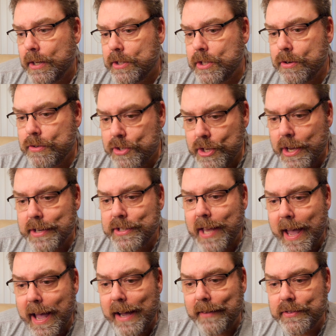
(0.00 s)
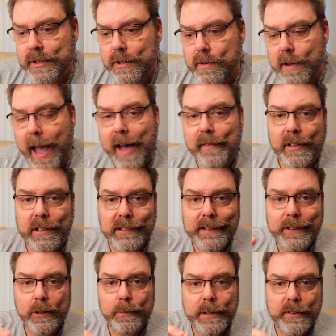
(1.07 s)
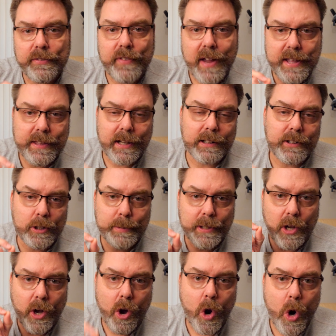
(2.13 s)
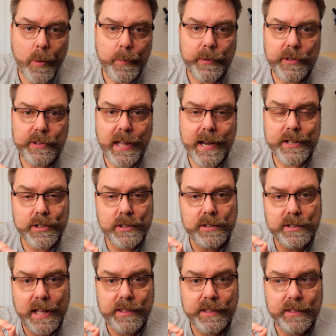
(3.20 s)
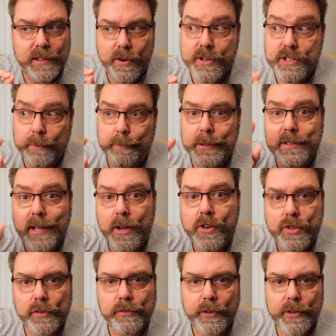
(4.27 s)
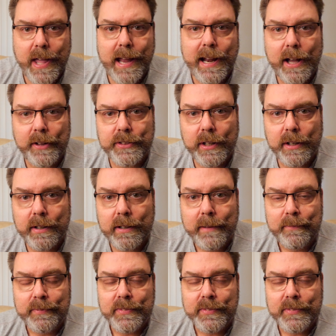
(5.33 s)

you just have to have a little bit of faith and a little bit of hope that it's that there is a potential for that out there